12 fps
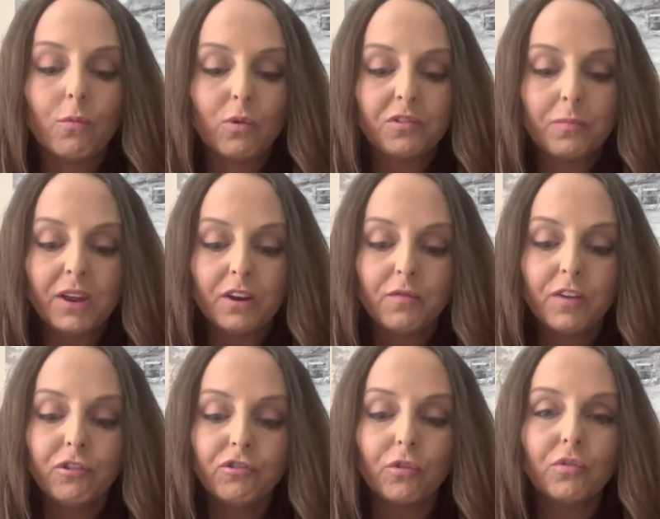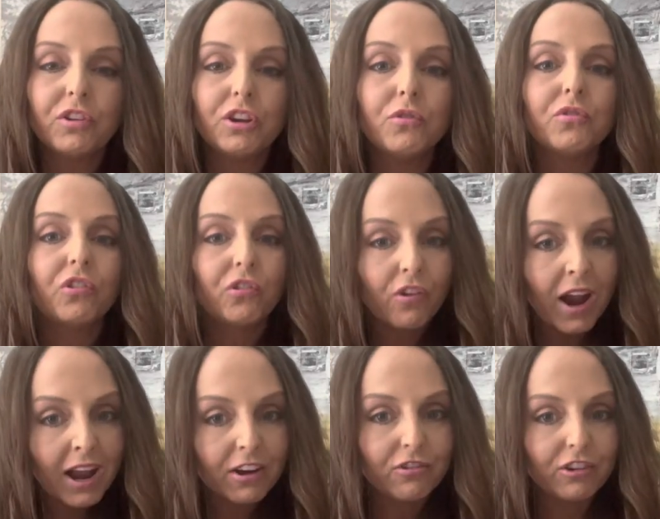was beneficial to use
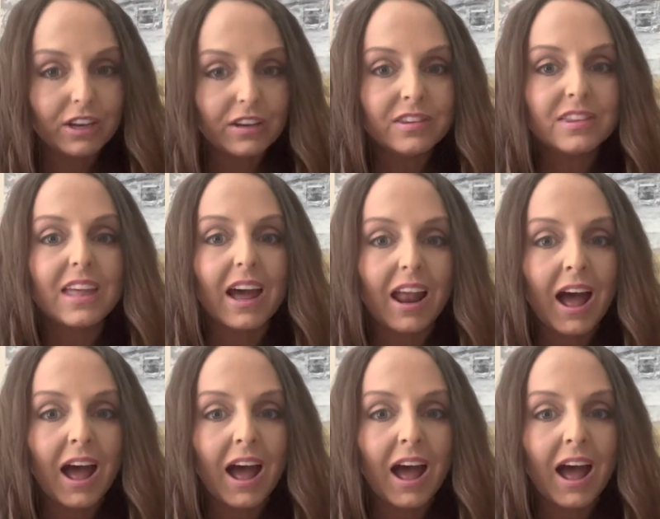strategies that